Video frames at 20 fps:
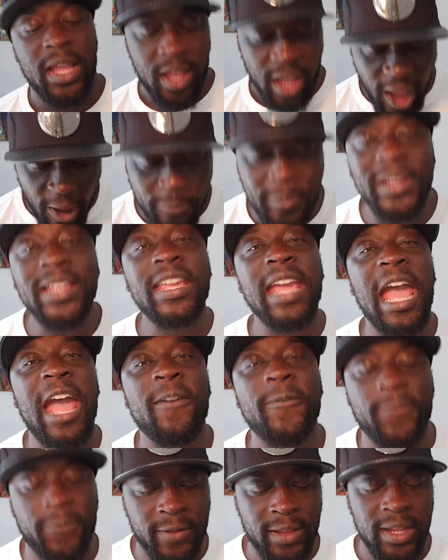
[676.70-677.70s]
I've been
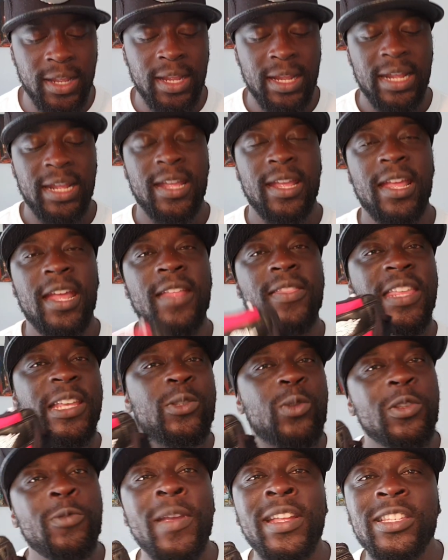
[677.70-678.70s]
Kath.
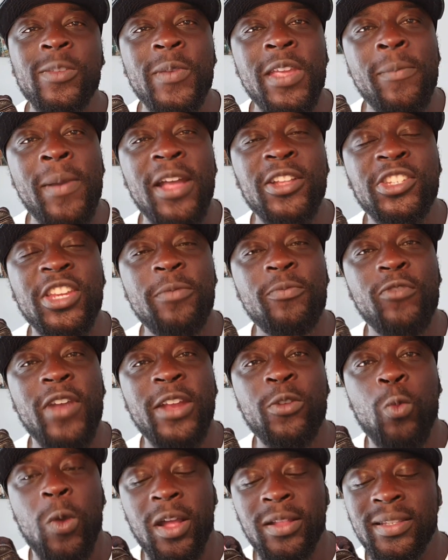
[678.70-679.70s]
This was meant to be about Gym
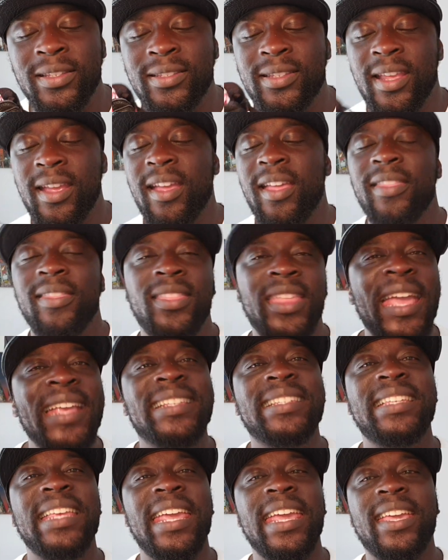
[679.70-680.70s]
Red ones. They're
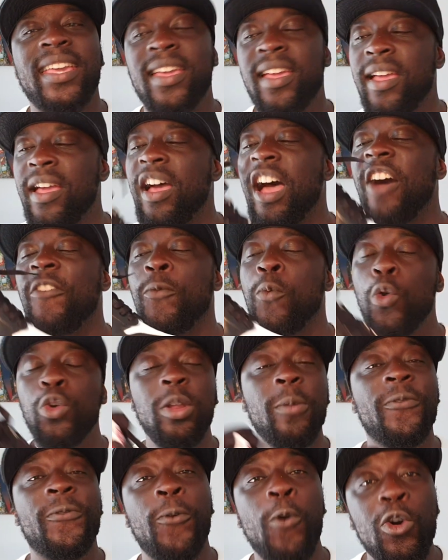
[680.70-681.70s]
sick. I've worn
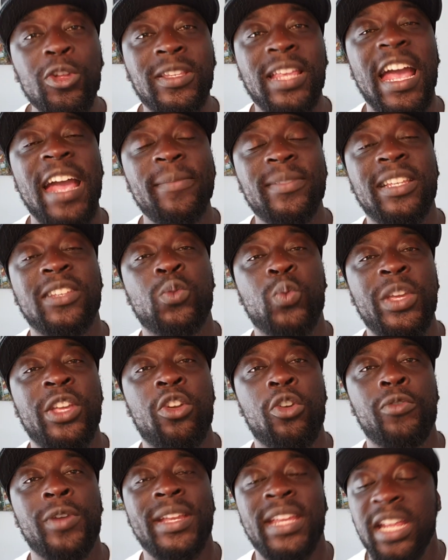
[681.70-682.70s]
them 4 times this
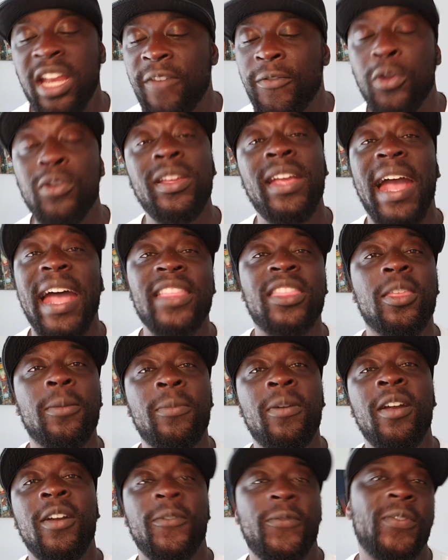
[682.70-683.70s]
week already and I've only had
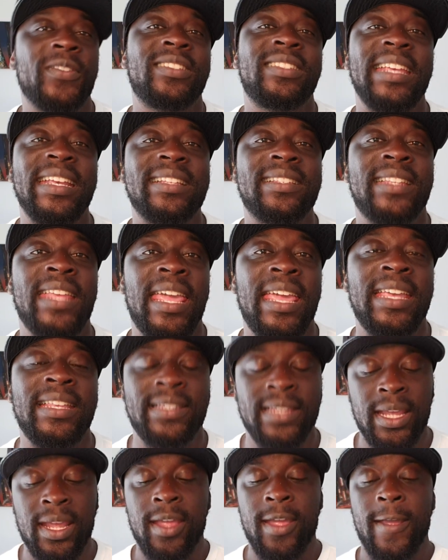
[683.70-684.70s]
them for 6
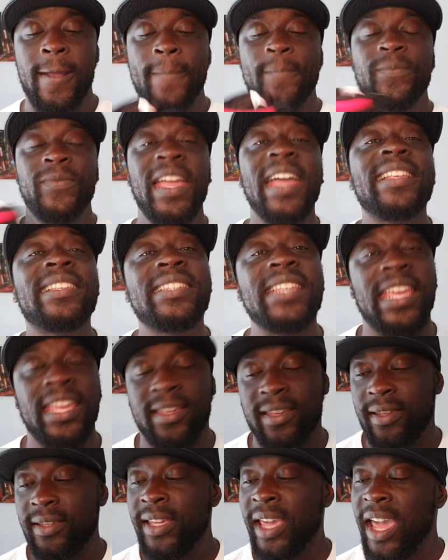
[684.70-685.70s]
days. They're
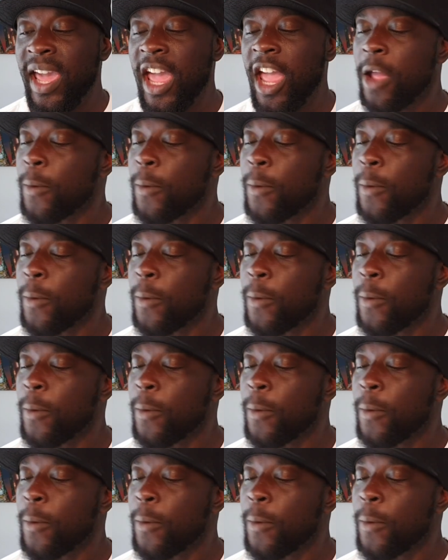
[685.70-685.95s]
sick, yeah?